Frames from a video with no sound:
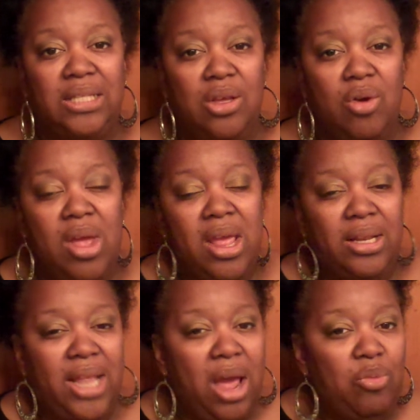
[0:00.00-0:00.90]
So
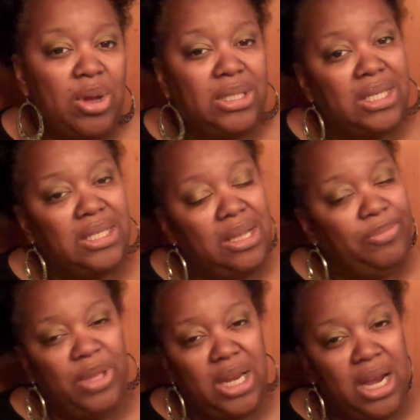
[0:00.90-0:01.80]
that wasn't
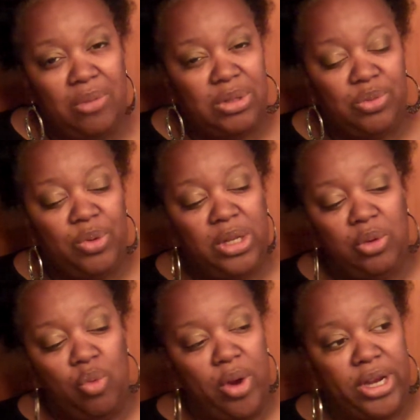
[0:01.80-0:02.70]
something that I was really
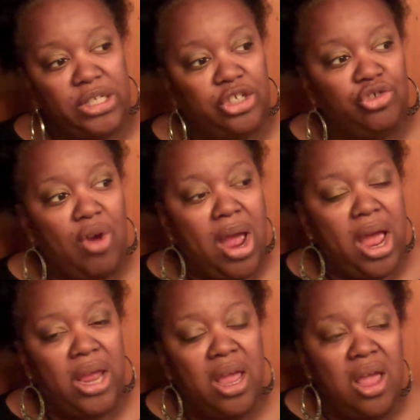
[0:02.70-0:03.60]
wanting to
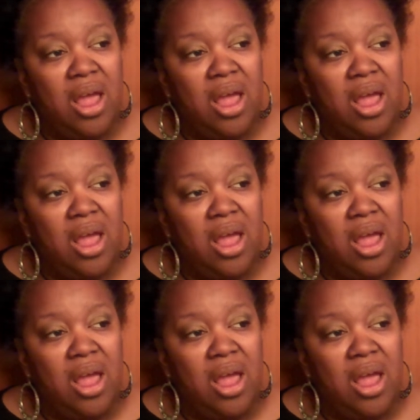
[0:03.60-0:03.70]
try.